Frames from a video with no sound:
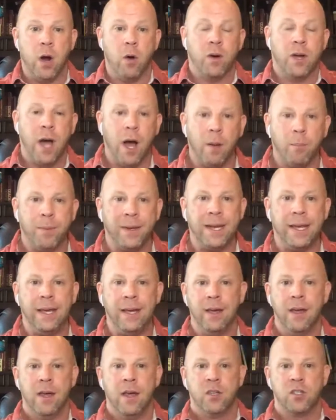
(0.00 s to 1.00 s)
company.
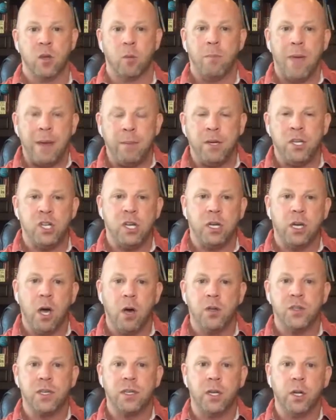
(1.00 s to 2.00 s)
So maybe she
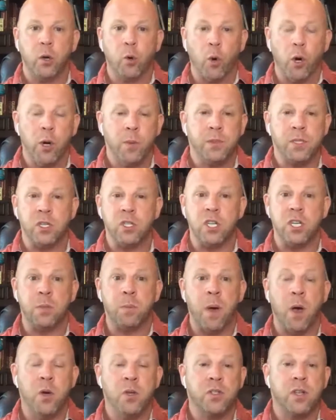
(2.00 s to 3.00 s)
goes into groups and she's
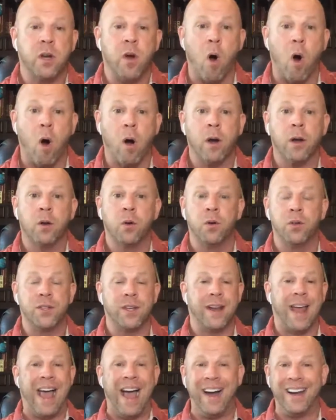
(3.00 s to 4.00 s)
posting articles on
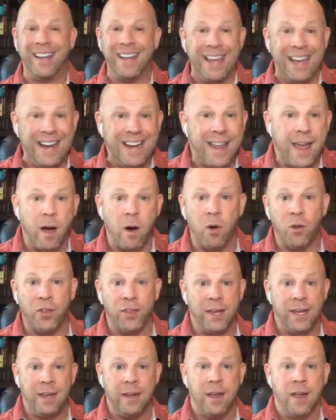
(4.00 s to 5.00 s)
how to eat
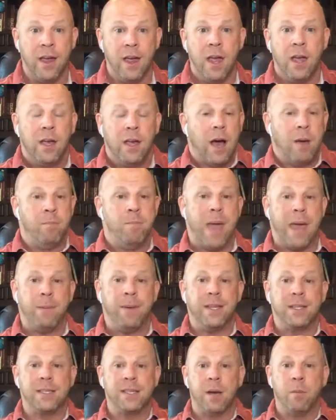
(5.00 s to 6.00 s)
healthy. Maybe
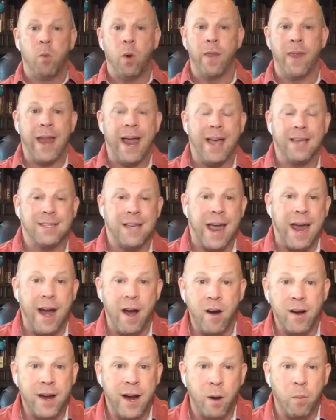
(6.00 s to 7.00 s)
it's someone that has a
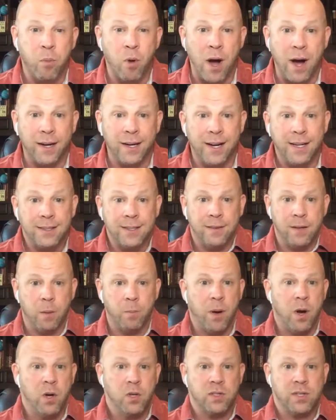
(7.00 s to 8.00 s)
hair care product and they're
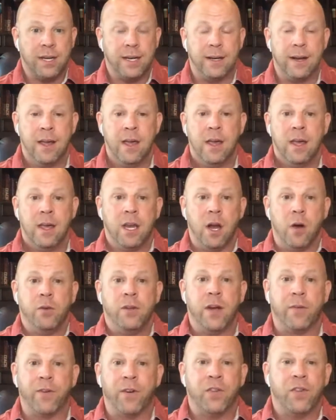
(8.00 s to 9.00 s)
posting,
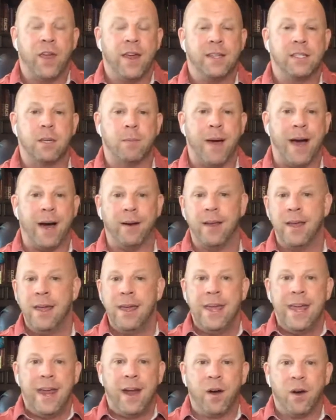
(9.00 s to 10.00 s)
different things about
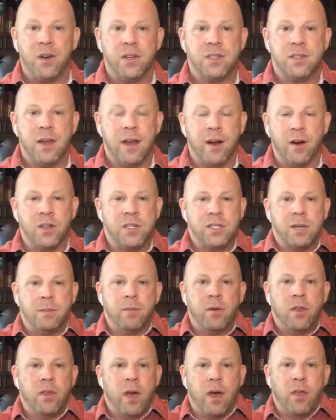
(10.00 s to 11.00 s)
here's some
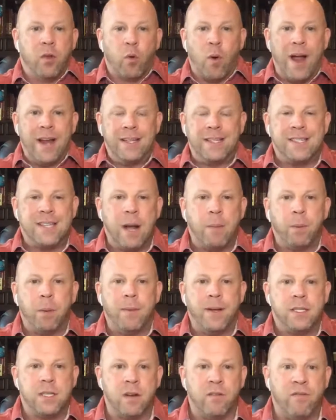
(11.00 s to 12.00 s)
of the right
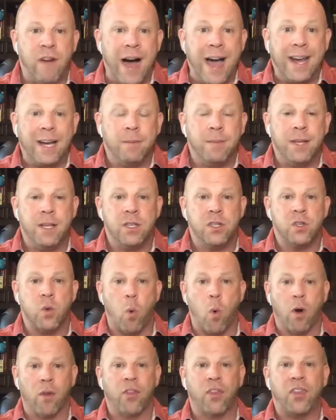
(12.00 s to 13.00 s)
supplements and vitamins
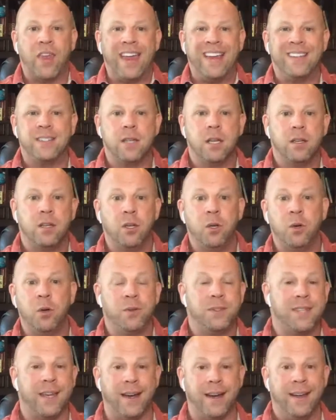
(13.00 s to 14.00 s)
or things to do
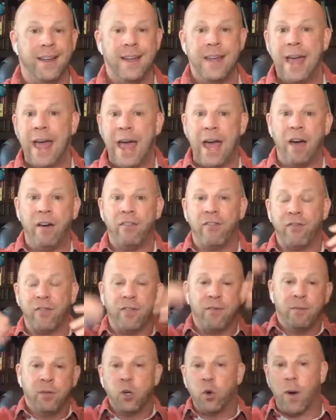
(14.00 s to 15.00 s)
to have
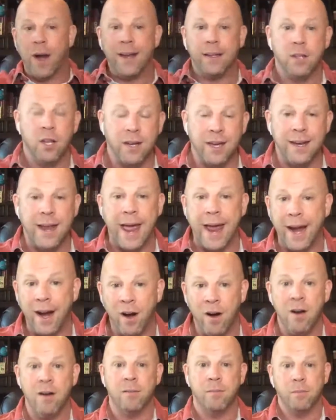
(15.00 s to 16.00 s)
great looking
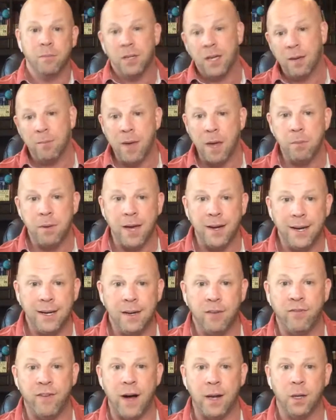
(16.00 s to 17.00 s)
hair. Okay, maybe I need
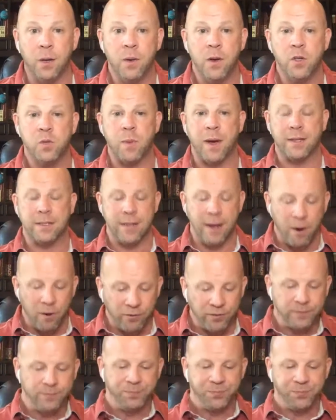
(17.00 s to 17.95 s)
to follow those myself.